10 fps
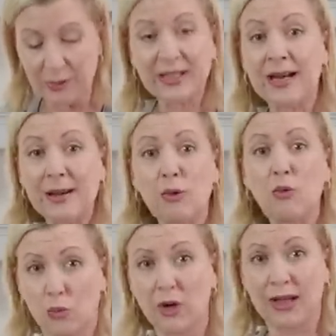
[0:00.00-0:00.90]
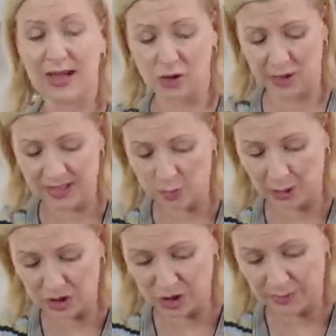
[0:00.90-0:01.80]
but then I will actually
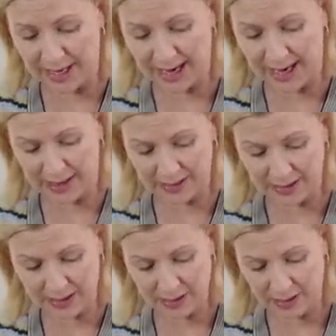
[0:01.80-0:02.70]
switch to my hands.